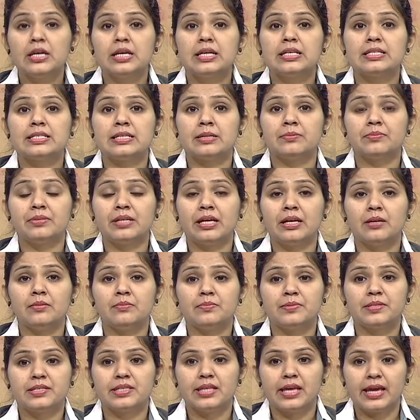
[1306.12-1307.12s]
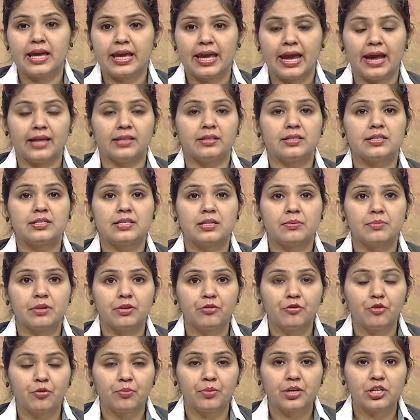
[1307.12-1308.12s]
Sometimes they gather some
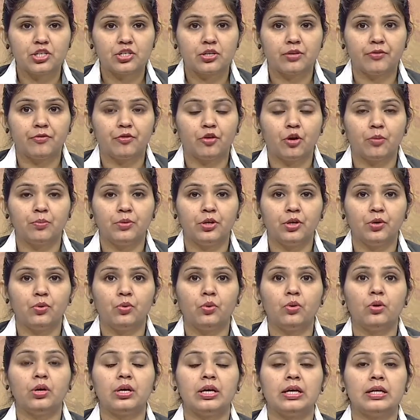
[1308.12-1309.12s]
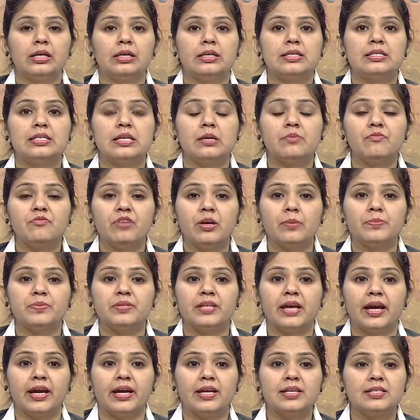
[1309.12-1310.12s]
information from you. Some
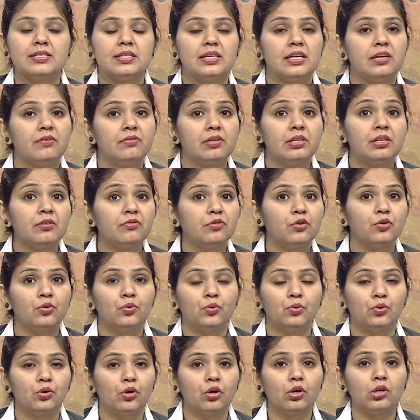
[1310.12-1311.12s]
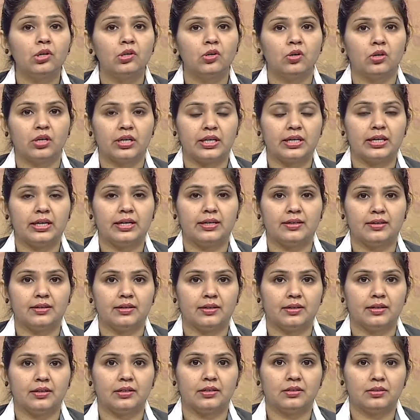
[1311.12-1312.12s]
websites, even if you do not log in at
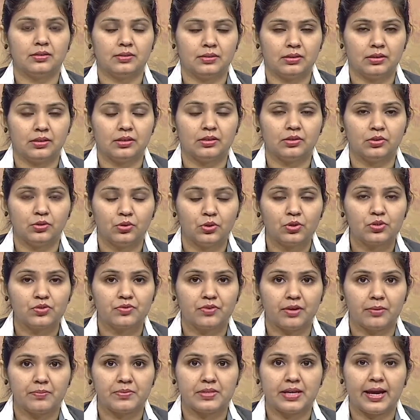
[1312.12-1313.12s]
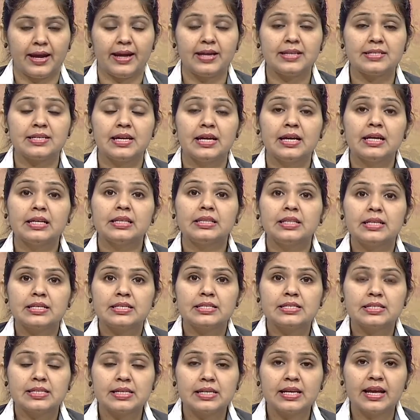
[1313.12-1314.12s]
those websites, they
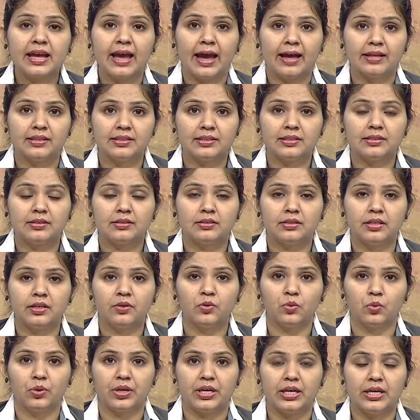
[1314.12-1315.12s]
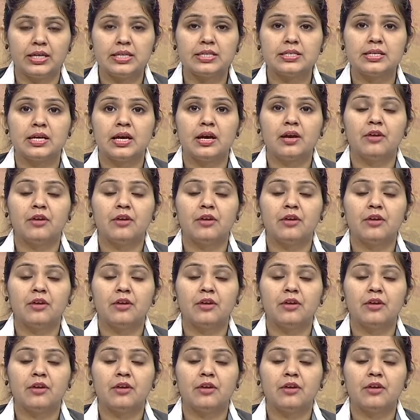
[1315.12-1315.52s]
still gather the cookies.